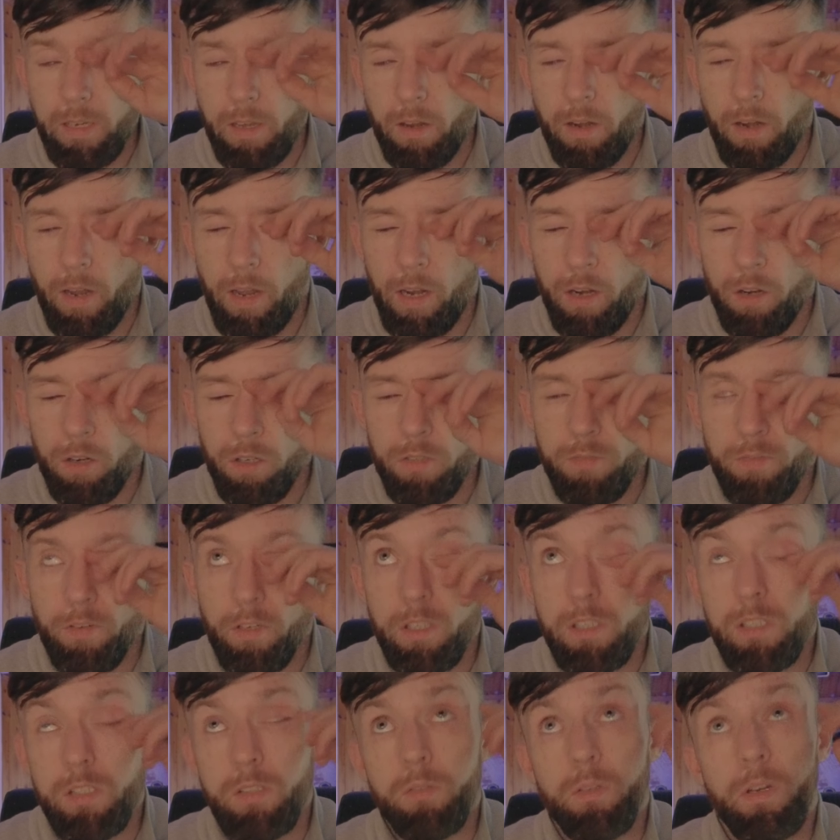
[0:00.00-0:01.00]
how that looks
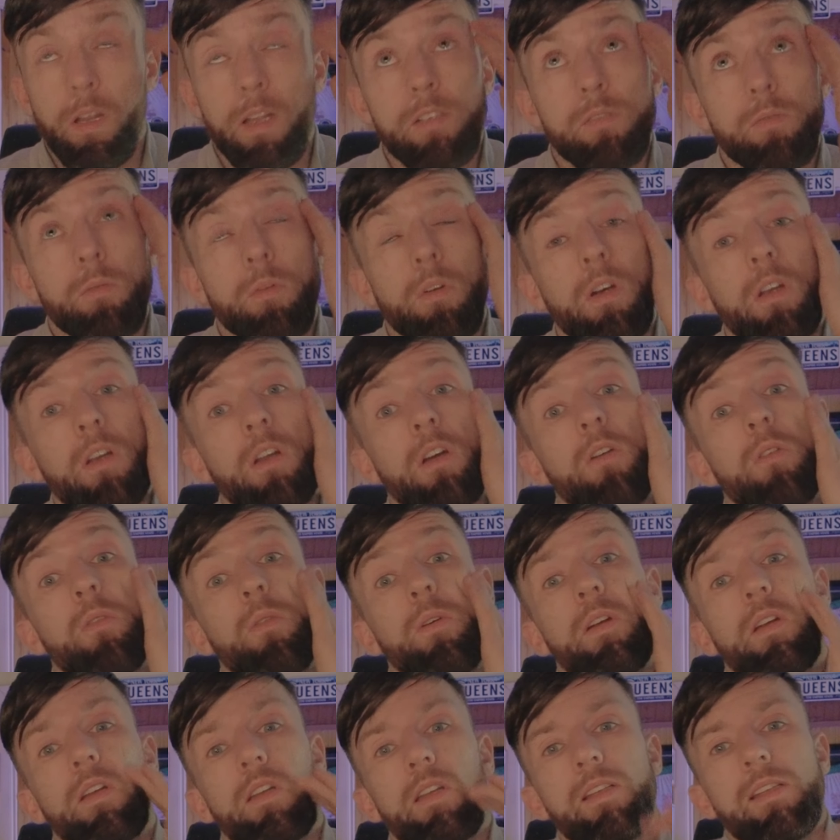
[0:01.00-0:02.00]
first, so that's what we're going to go
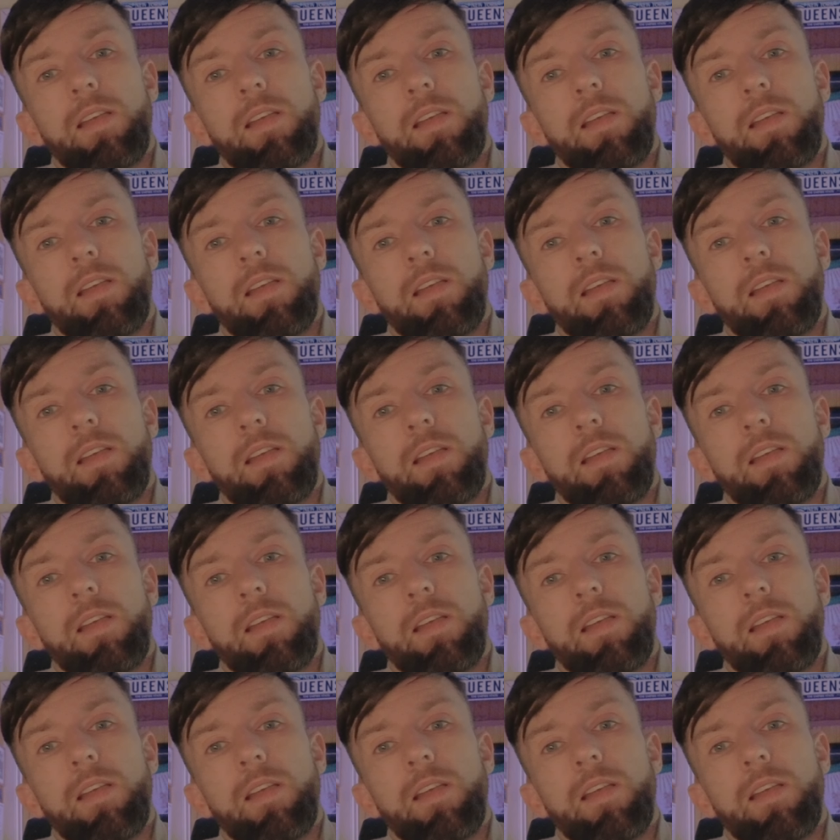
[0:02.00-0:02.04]
with in the